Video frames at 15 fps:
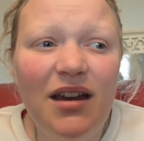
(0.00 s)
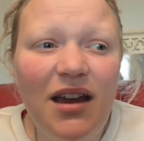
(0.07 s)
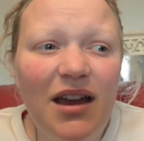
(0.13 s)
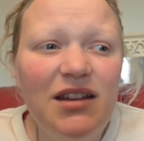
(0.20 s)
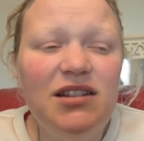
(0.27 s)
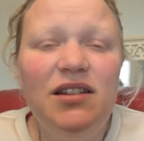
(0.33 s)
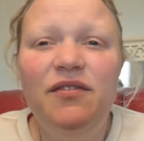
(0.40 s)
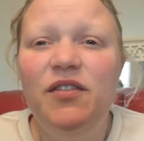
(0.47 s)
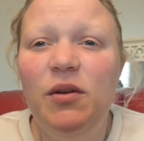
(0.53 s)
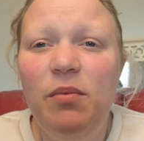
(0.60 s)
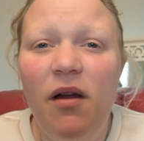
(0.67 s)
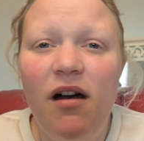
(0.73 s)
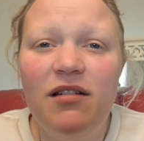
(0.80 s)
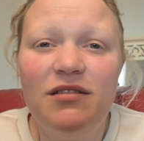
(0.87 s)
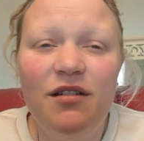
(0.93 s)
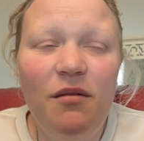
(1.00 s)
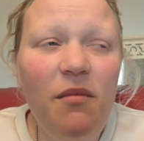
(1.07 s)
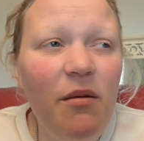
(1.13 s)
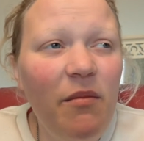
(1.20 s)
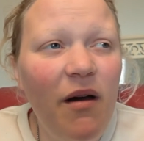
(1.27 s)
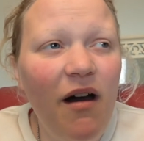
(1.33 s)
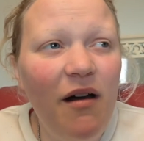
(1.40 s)
It's just a few plants. I
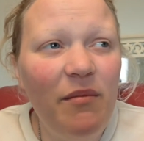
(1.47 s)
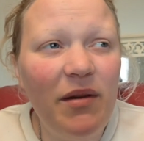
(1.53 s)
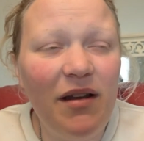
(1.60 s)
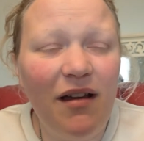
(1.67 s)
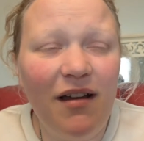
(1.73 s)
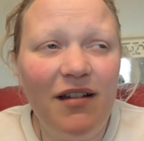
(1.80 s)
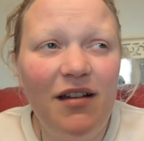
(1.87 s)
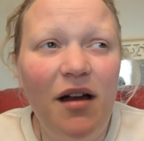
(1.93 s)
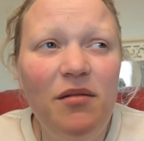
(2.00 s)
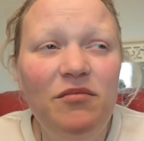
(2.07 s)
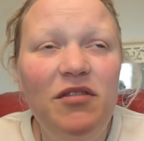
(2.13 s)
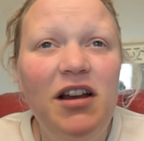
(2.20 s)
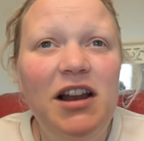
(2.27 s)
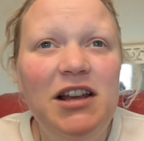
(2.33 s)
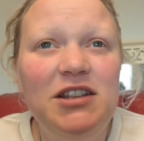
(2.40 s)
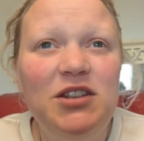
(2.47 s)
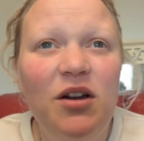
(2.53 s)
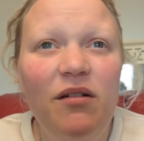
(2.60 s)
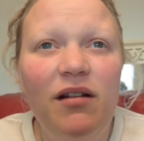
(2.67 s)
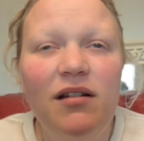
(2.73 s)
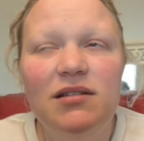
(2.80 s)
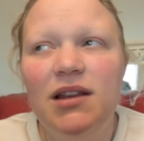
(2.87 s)
remember her being like, I'm really
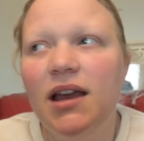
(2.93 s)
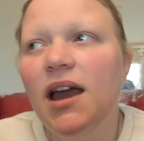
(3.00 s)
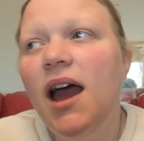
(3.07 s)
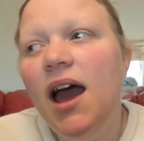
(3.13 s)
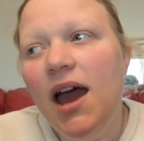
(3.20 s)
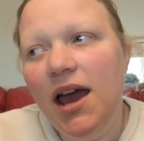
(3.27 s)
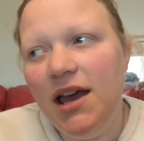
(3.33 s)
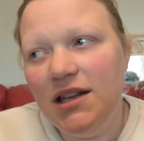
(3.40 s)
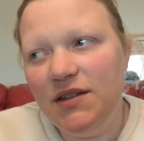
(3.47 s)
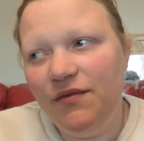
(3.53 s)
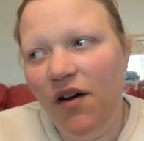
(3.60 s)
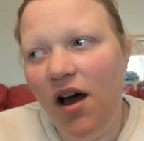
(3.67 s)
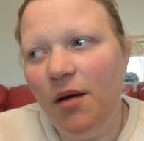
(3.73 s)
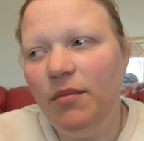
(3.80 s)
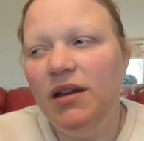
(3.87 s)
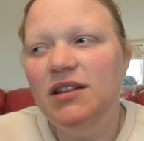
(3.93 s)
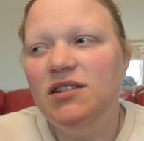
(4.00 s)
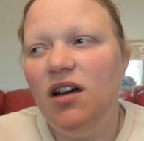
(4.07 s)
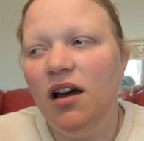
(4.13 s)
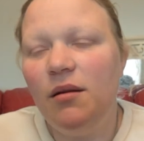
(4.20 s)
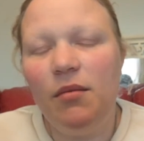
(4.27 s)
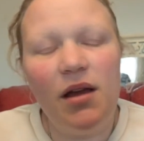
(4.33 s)
sorry. And I was like, it's fine. But
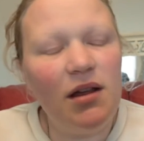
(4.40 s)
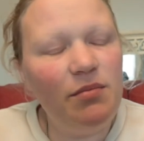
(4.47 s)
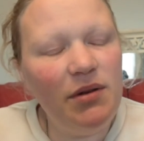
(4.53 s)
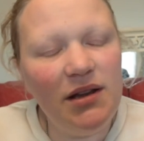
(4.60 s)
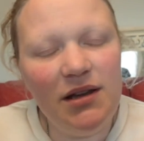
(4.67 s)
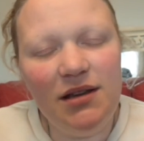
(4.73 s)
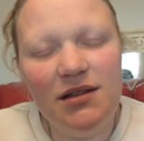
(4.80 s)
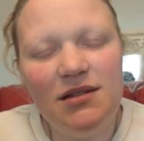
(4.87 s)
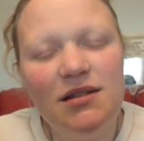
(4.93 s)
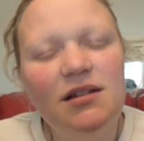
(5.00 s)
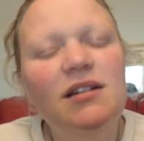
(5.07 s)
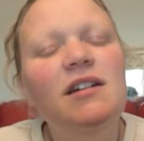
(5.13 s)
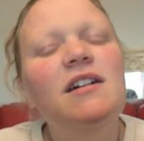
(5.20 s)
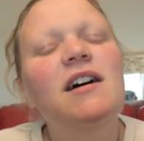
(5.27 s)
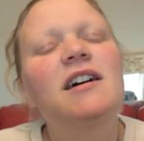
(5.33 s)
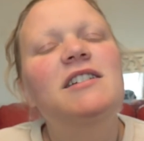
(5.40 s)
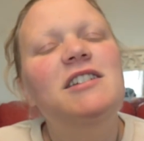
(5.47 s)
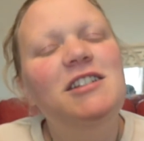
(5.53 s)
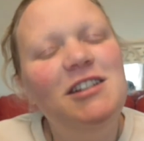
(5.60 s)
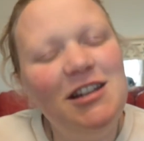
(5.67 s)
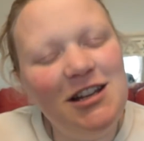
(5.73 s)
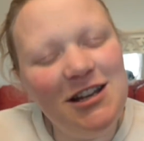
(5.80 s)
inside I'm like, please, I
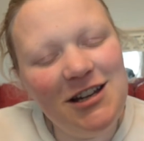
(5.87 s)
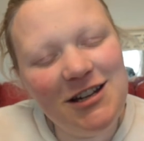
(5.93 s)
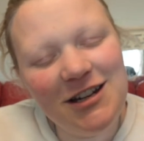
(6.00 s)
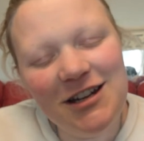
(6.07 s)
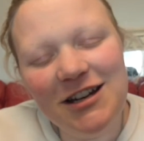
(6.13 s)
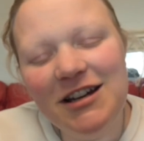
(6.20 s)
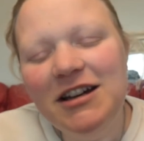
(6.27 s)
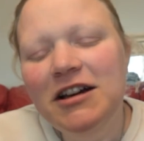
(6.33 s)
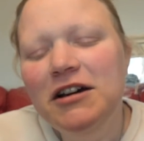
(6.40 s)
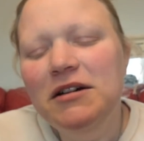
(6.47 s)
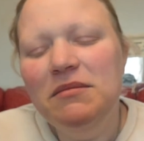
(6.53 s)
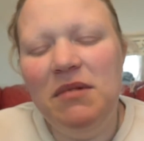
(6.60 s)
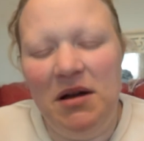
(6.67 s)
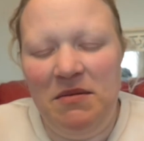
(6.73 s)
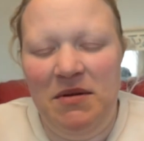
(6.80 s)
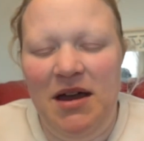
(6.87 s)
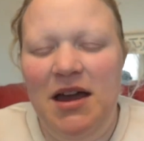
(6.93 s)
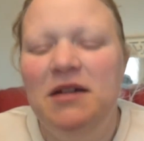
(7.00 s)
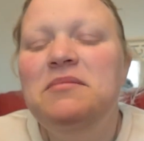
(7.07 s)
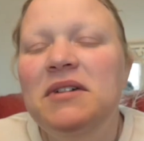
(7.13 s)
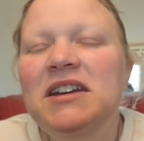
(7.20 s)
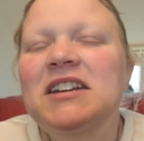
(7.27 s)
just need my
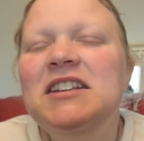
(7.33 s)
babies.